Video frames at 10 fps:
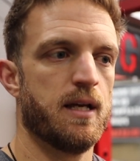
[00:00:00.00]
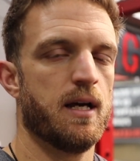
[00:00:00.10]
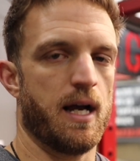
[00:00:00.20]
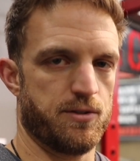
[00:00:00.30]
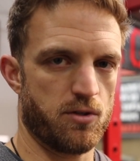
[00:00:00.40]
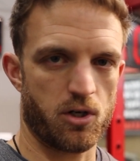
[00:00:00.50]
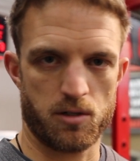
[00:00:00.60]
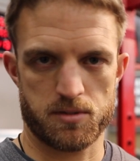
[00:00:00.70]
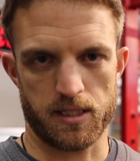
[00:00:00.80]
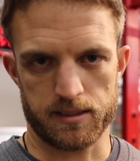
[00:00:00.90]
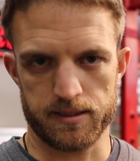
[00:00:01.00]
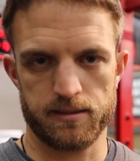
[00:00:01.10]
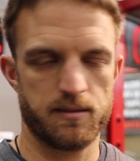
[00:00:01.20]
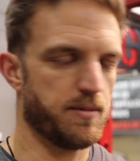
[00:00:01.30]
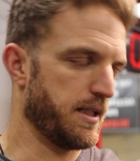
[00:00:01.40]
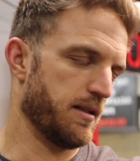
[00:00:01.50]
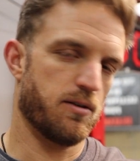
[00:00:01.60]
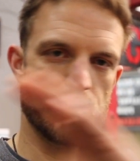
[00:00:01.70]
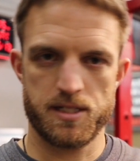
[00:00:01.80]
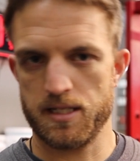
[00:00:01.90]
I do carb cycling. I'm not going to go
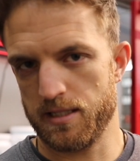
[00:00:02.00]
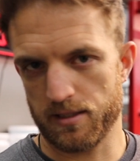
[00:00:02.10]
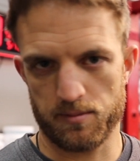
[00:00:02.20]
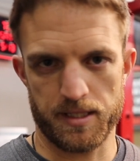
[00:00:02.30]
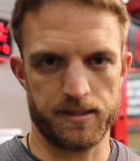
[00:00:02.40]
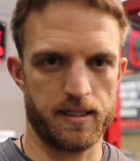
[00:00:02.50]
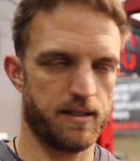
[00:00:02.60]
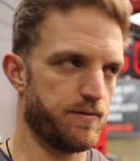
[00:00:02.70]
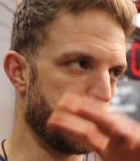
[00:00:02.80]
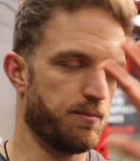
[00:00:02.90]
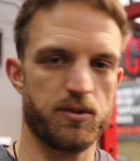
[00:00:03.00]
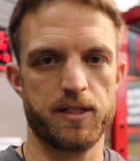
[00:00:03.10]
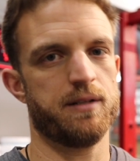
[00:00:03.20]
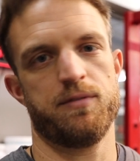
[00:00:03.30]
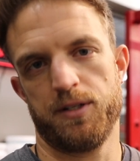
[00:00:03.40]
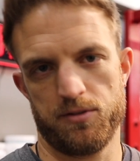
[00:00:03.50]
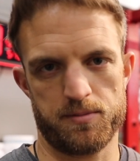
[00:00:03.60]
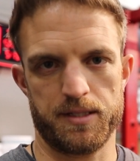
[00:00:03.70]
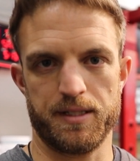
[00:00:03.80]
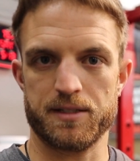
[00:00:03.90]
into detail about that. I've done plenty of videos
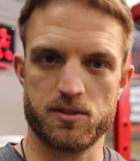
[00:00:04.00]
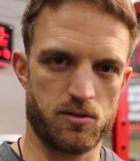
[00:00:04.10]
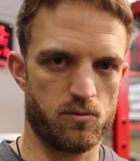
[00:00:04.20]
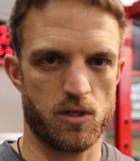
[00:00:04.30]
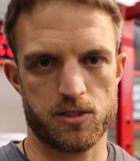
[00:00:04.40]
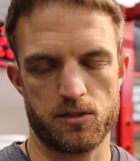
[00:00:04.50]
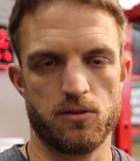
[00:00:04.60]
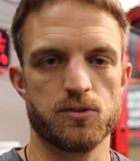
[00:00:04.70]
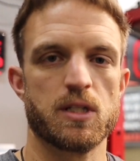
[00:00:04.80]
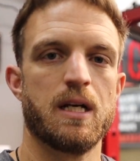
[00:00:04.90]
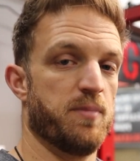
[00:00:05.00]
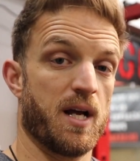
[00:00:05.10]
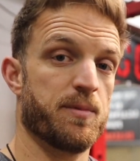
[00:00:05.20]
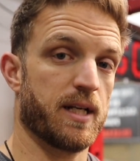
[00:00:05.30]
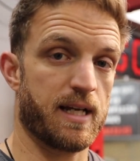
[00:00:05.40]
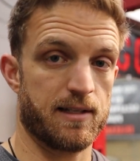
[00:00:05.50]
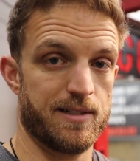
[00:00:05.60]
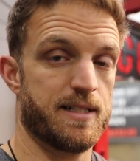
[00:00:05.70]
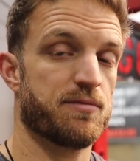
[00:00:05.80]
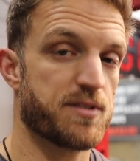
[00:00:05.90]
about that, so go watch those. But I'm in a
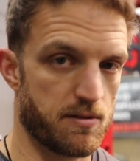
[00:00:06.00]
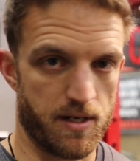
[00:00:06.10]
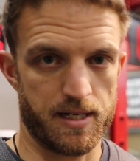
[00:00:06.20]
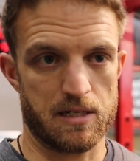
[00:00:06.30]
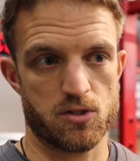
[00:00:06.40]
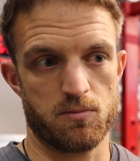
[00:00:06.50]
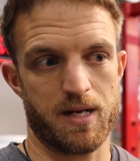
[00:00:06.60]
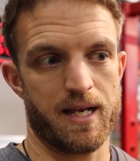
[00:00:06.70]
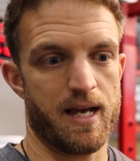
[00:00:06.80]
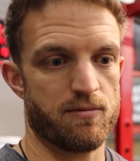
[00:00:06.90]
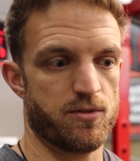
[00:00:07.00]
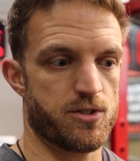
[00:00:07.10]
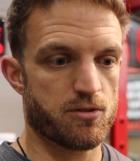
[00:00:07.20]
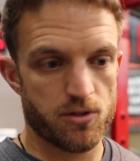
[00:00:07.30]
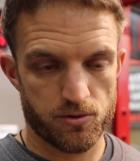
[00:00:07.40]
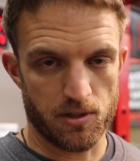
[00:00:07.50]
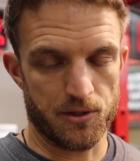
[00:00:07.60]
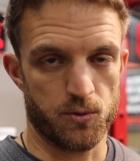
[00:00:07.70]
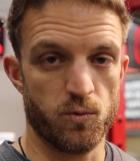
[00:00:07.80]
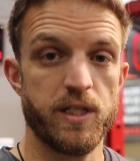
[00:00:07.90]
calorie deficit right now, so my average
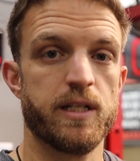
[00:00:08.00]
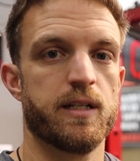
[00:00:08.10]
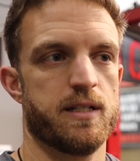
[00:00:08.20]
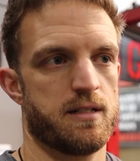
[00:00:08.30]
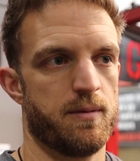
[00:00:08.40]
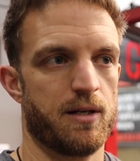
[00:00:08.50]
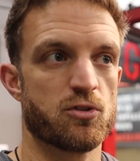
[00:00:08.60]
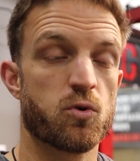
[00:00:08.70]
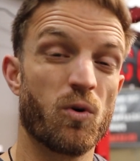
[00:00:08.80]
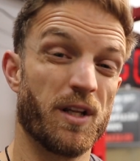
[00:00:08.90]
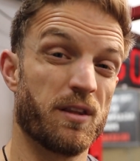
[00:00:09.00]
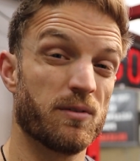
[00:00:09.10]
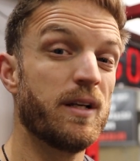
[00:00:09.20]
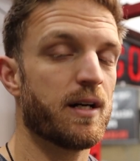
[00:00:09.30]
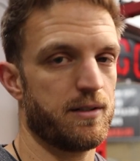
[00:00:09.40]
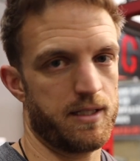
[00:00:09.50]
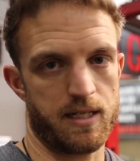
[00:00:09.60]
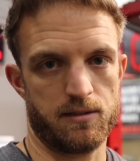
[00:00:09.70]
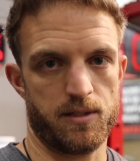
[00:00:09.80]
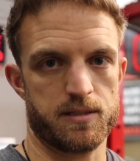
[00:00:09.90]
throughout the week is about 2,300
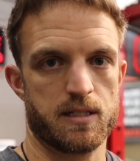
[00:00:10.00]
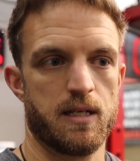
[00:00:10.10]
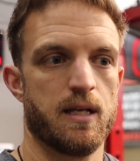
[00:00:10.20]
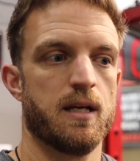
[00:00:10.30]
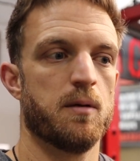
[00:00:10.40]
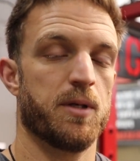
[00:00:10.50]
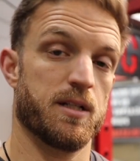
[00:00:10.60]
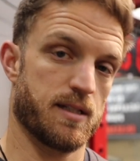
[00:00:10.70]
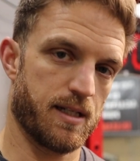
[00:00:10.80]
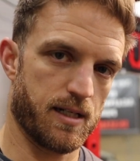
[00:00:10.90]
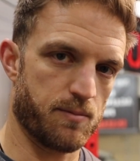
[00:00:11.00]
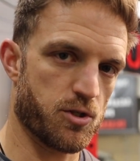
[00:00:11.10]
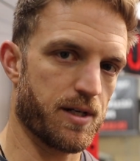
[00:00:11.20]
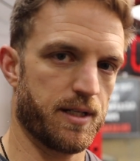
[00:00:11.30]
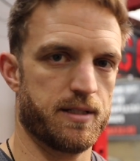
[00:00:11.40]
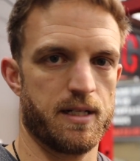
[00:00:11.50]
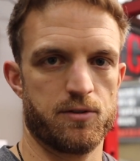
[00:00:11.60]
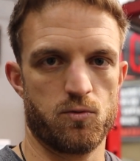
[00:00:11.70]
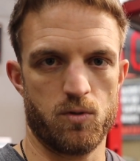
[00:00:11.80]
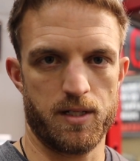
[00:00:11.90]
calories. Because again, I'm trying to get down
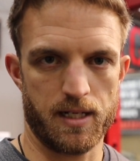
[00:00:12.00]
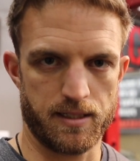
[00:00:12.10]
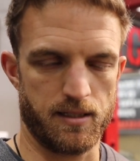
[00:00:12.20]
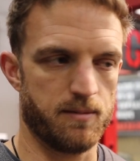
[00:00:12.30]
to 190.